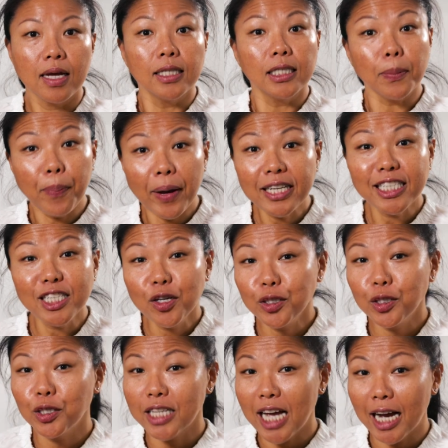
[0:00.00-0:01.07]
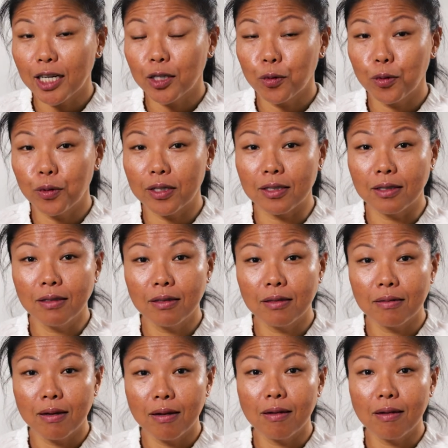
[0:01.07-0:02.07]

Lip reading: Depending on your target audience,